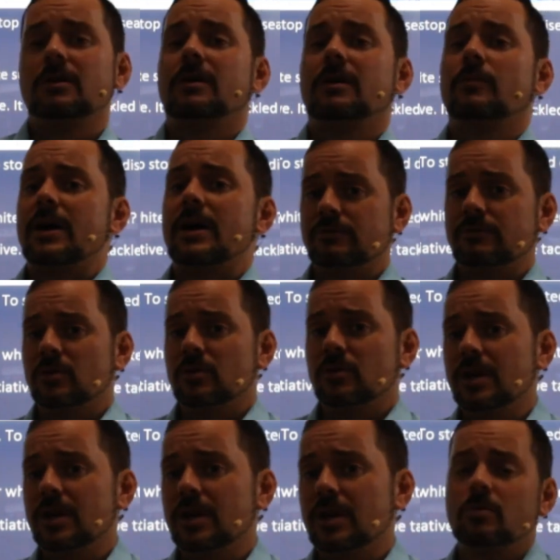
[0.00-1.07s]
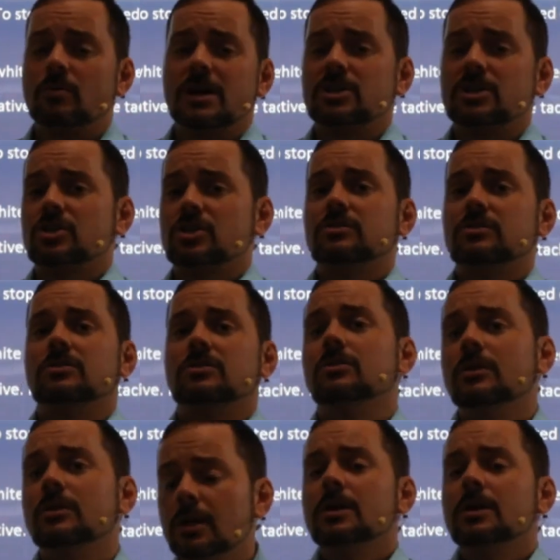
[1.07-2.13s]
after you get the question to
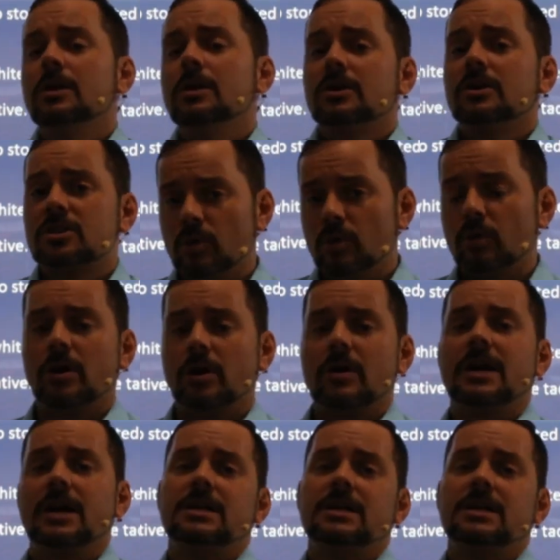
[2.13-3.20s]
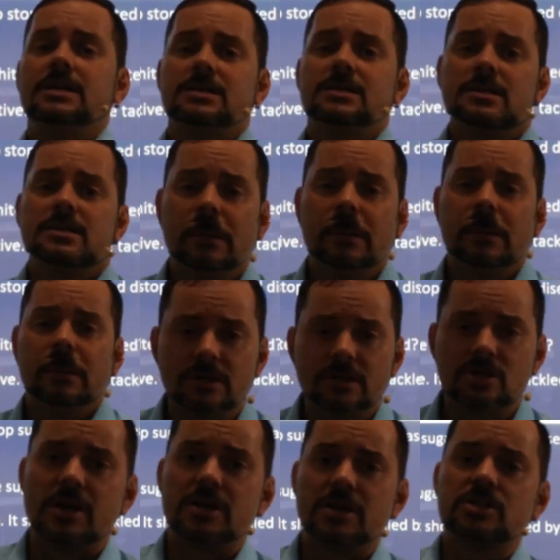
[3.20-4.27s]
explore your ideas and
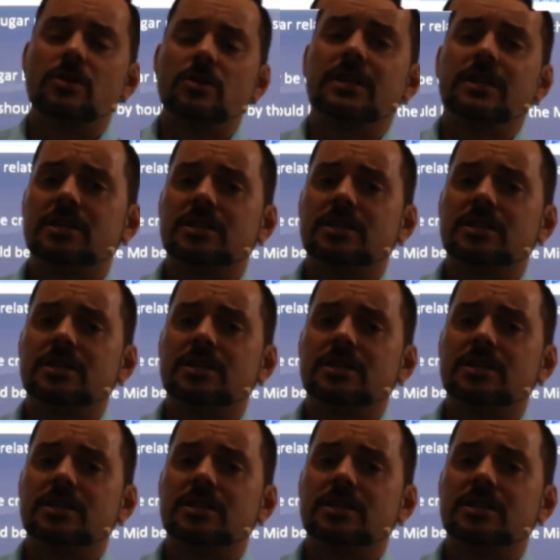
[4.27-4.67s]
express your ideas.